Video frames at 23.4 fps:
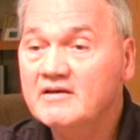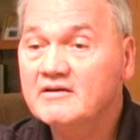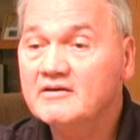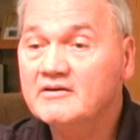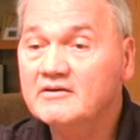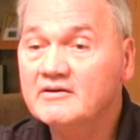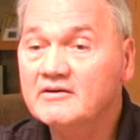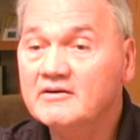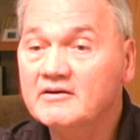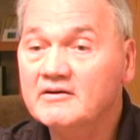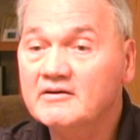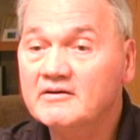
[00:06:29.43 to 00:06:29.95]

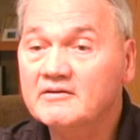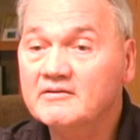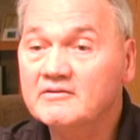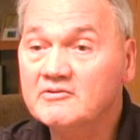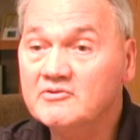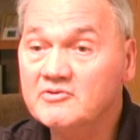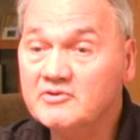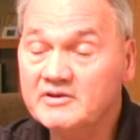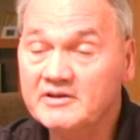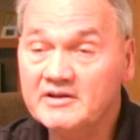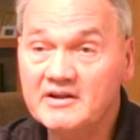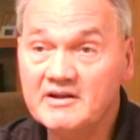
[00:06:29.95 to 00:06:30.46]

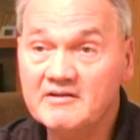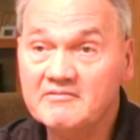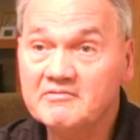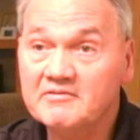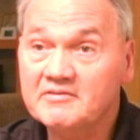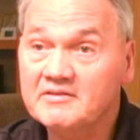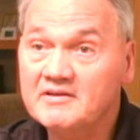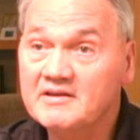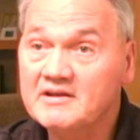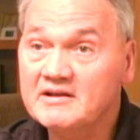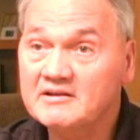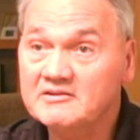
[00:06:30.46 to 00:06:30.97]
look at
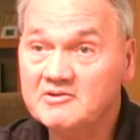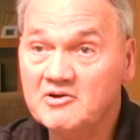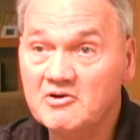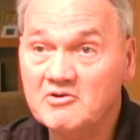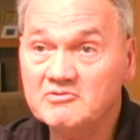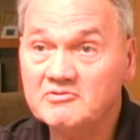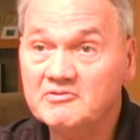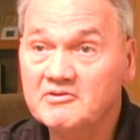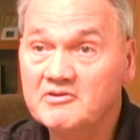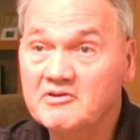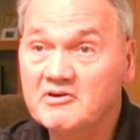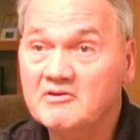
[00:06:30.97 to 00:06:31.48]
everything,
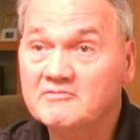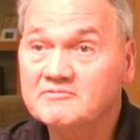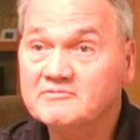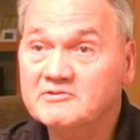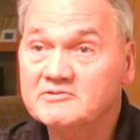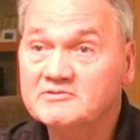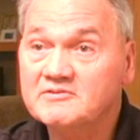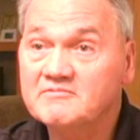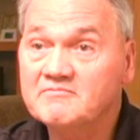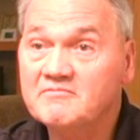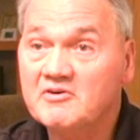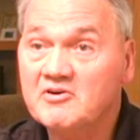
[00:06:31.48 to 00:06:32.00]
talk to the
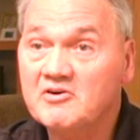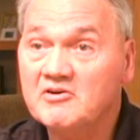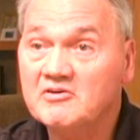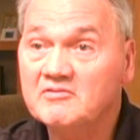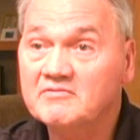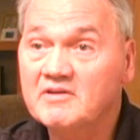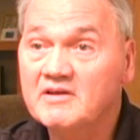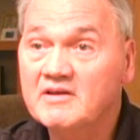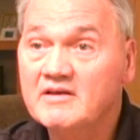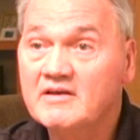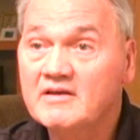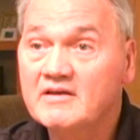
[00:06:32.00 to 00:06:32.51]
officers
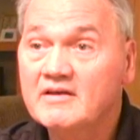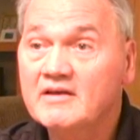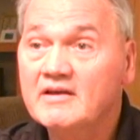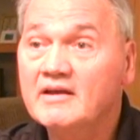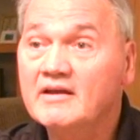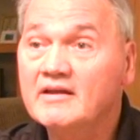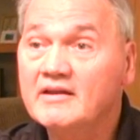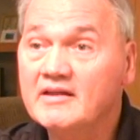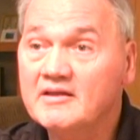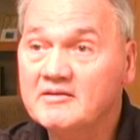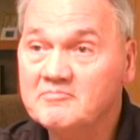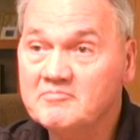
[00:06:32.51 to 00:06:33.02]
involved,
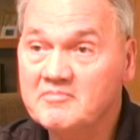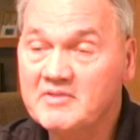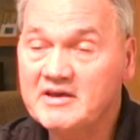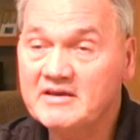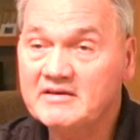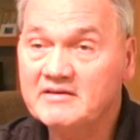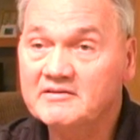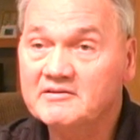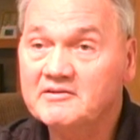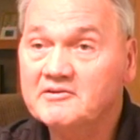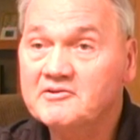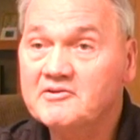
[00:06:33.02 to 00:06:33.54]
and then
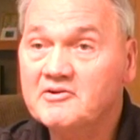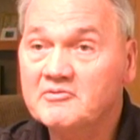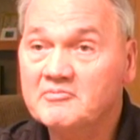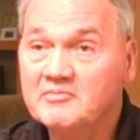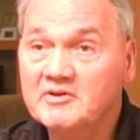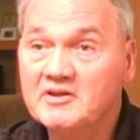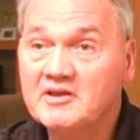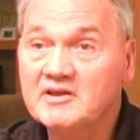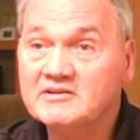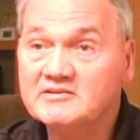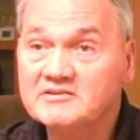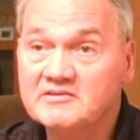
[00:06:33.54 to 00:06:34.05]
make a
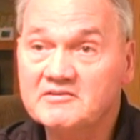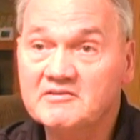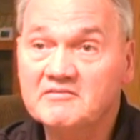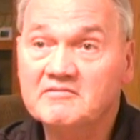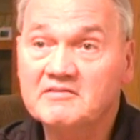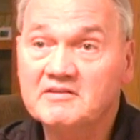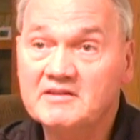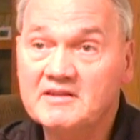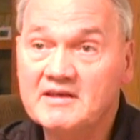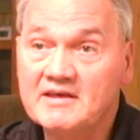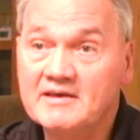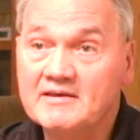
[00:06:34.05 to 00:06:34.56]
determination of
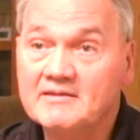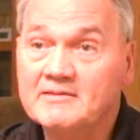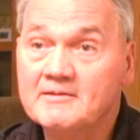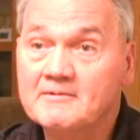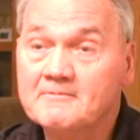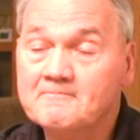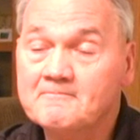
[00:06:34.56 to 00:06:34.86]
the death.